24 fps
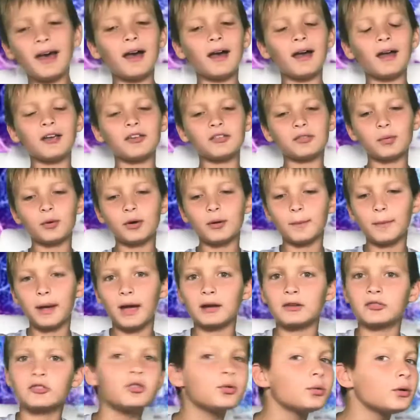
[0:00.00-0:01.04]
guys, welcome
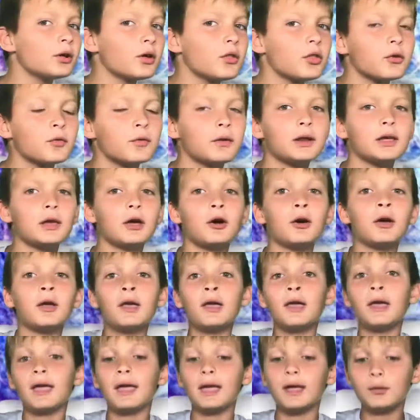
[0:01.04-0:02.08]
back to another video.
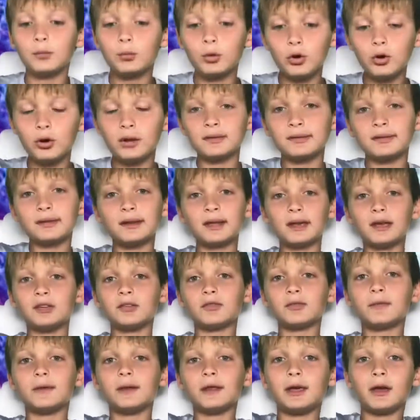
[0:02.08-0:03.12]
And well, in today's
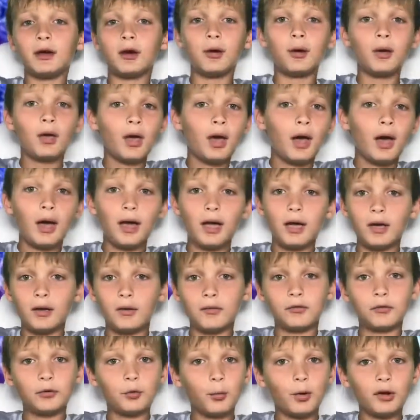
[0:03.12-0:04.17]
video,
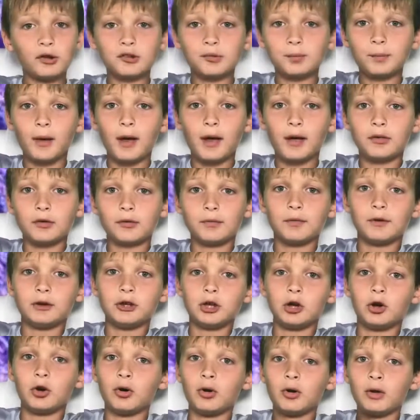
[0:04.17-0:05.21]
if you watched my other
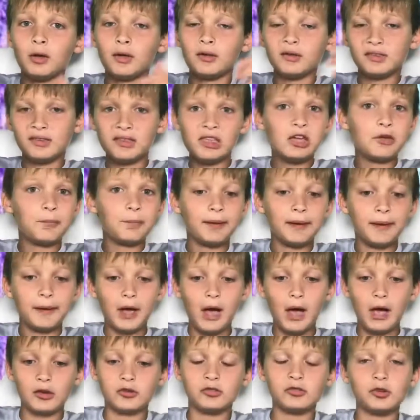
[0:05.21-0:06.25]
video, sneak peek,
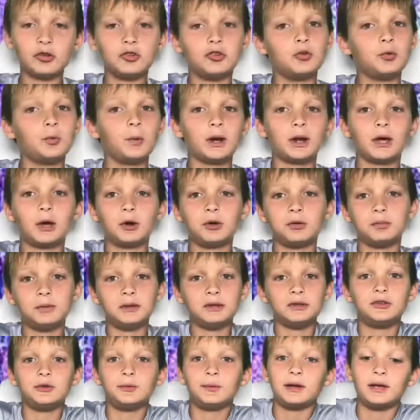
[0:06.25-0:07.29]
I showed you what I would be
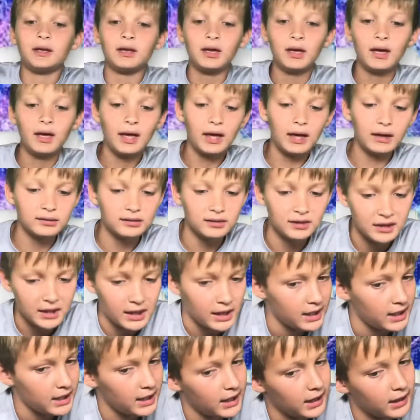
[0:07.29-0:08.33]
doing in
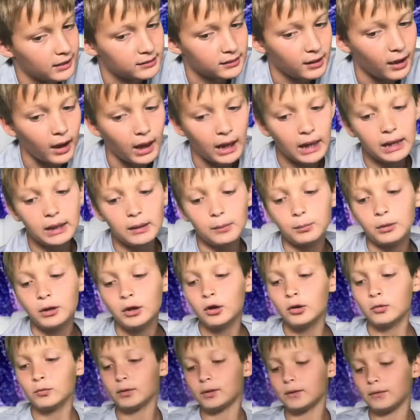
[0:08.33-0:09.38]
today, and I am
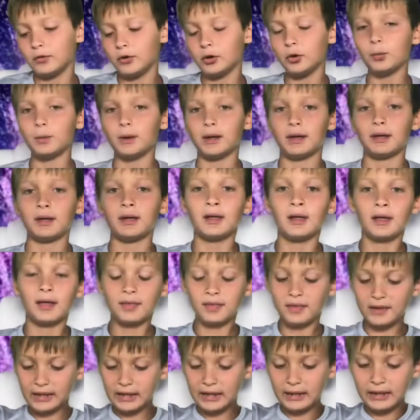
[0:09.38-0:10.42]
reviewing
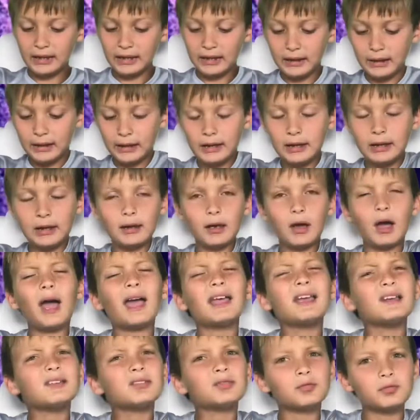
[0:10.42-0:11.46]
the, I
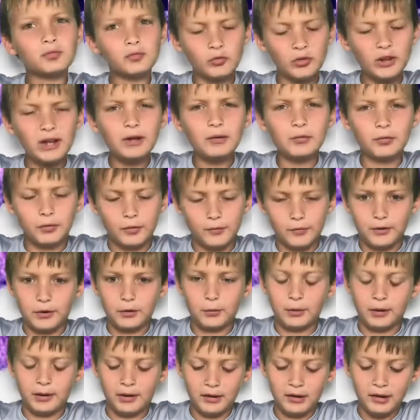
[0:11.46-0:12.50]
guess
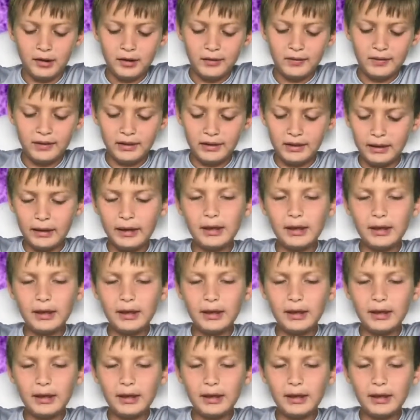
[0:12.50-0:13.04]
re-reviewing, the